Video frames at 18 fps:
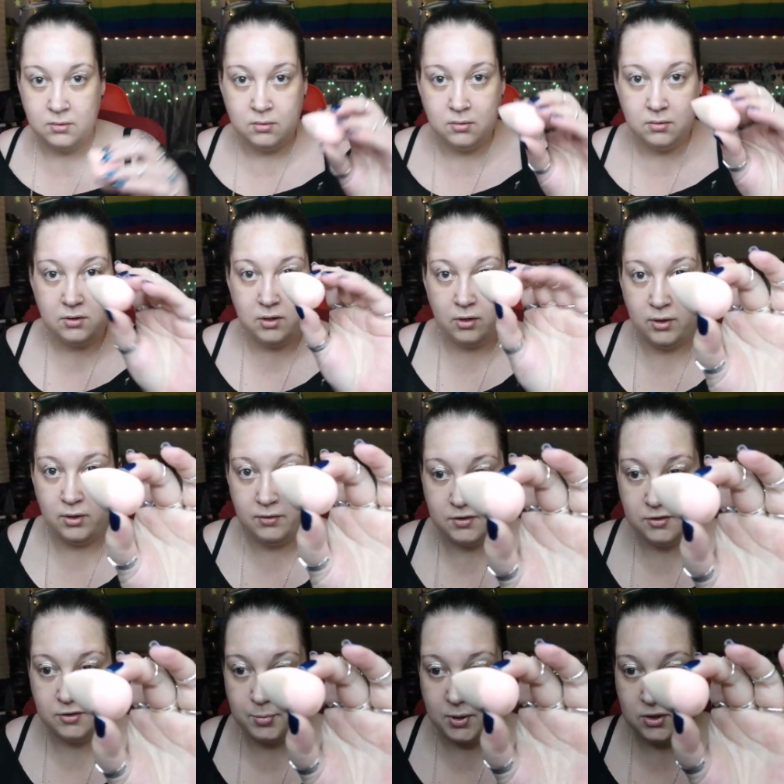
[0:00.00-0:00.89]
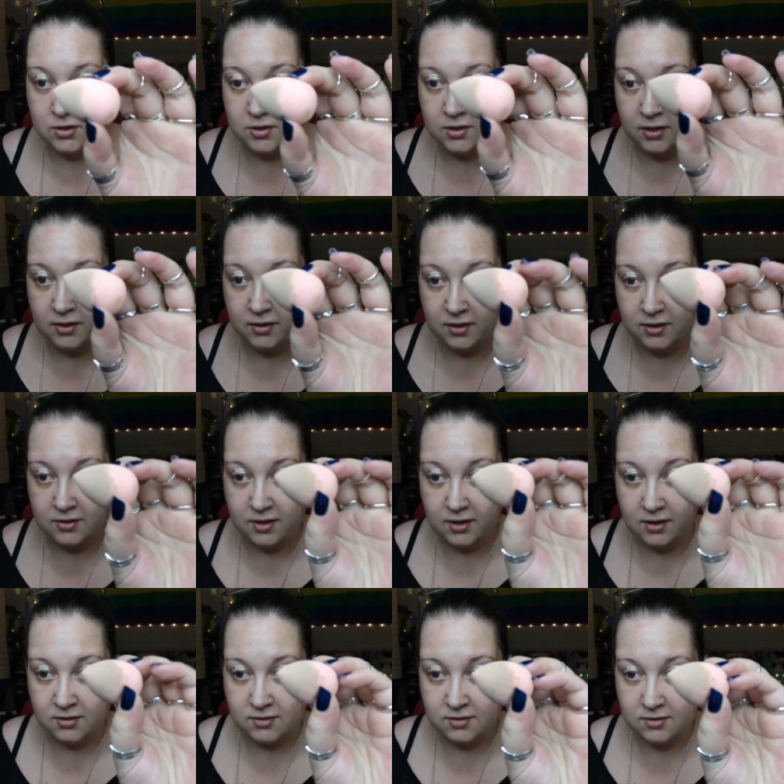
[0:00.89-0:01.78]
Don't leave your sponges like this,
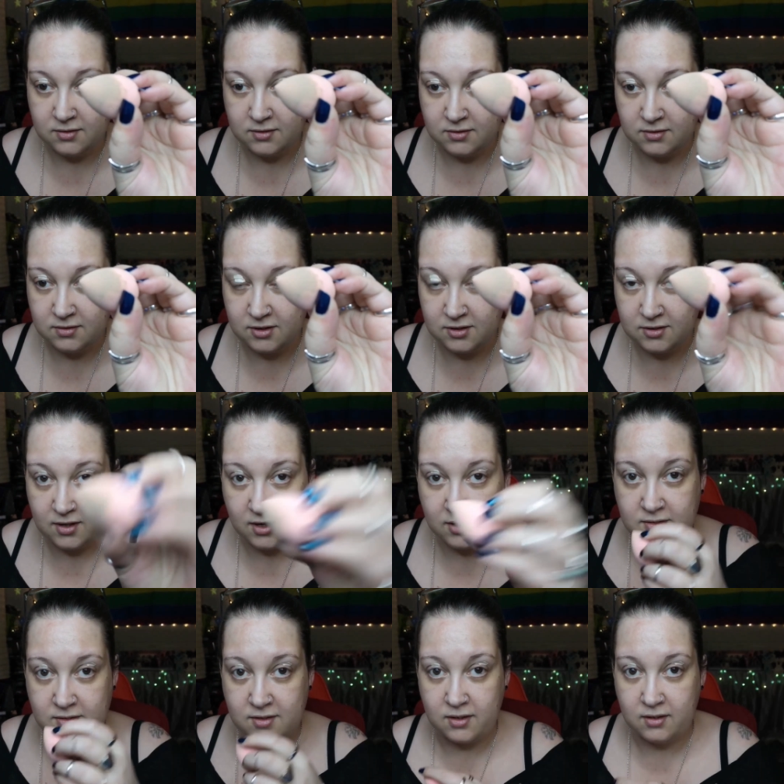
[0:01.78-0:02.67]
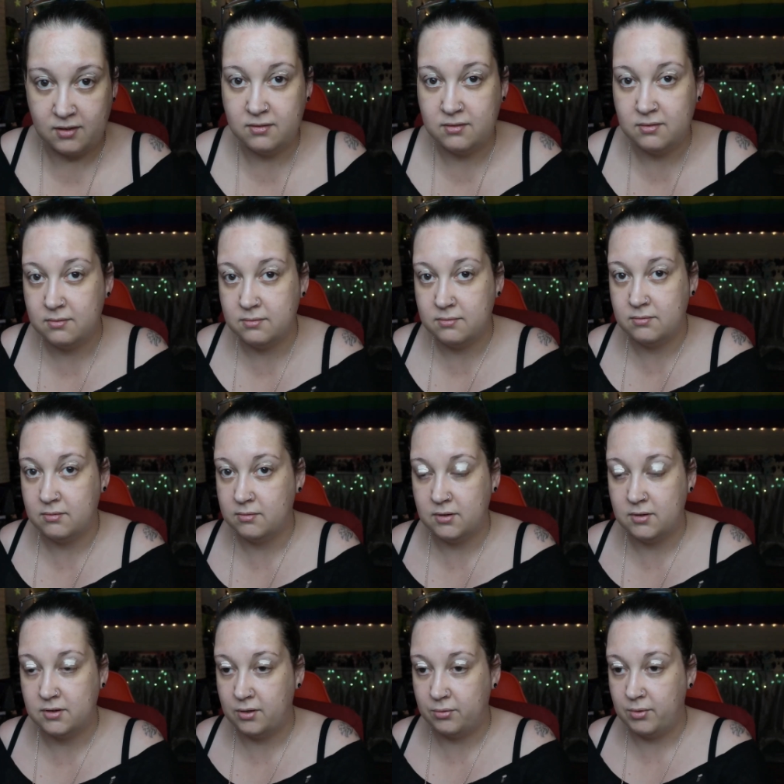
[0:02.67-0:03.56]
kids. It's disgusting.
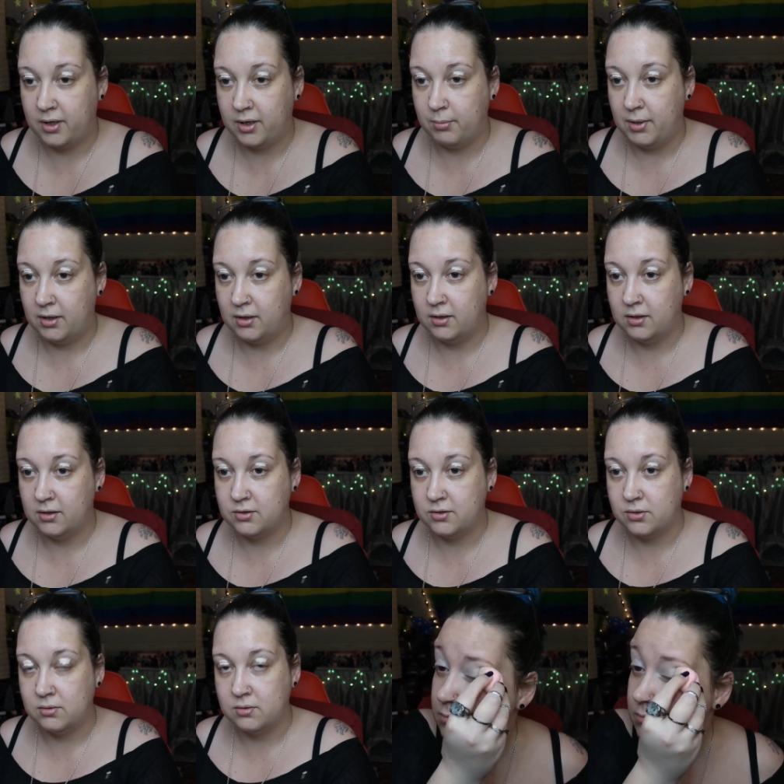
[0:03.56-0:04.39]
Don't recommend it at all.